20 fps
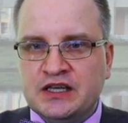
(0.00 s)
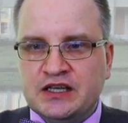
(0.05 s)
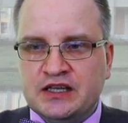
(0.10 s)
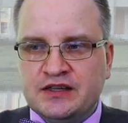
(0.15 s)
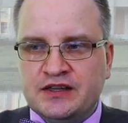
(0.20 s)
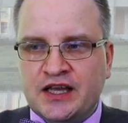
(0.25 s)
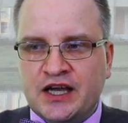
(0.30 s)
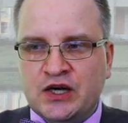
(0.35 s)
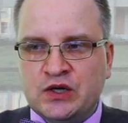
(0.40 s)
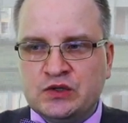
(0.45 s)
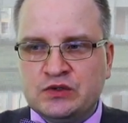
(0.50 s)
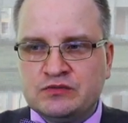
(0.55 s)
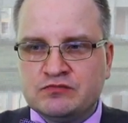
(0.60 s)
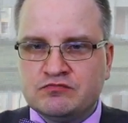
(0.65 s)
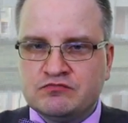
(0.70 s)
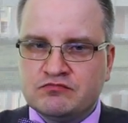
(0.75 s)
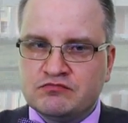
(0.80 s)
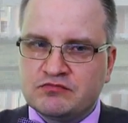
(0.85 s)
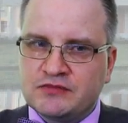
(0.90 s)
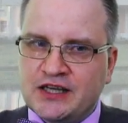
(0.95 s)
now
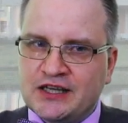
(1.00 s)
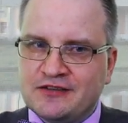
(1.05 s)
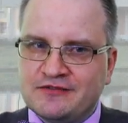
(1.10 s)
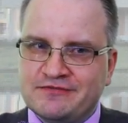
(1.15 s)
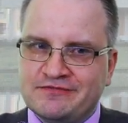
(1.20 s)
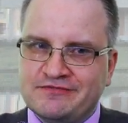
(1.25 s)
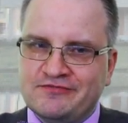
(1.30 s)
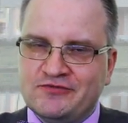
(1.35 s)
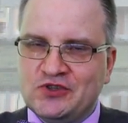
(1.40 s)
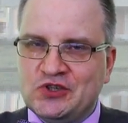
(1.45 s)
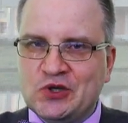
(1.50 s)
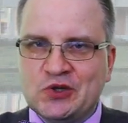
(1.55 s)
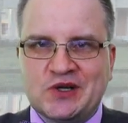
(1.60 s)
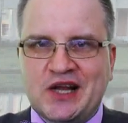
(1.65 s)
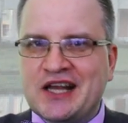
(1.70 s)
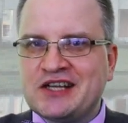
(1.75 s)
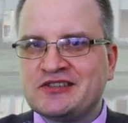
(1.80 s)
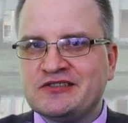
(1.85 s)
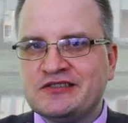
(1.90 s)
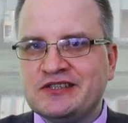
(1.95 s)
kind of don't
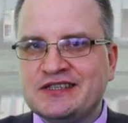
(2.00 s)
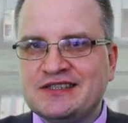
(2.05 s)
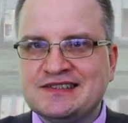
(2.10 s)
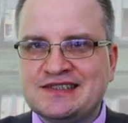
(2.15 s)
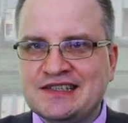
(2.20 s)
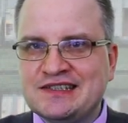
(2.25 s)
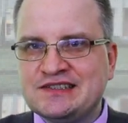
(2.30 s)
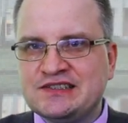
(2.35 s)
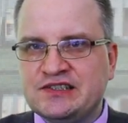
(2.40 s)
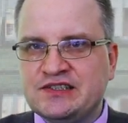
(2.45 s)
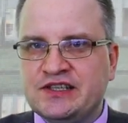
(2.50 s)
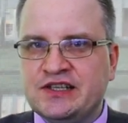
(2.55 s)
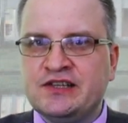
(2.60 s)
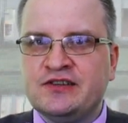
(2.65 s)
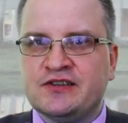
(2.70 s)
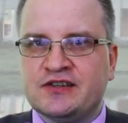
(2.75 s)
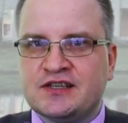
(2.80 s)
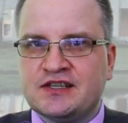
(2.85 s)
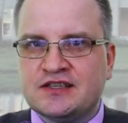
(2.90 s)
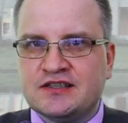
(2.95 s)
actually exist in
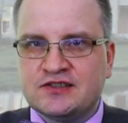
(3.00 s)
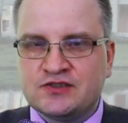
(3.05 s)
Ethernet.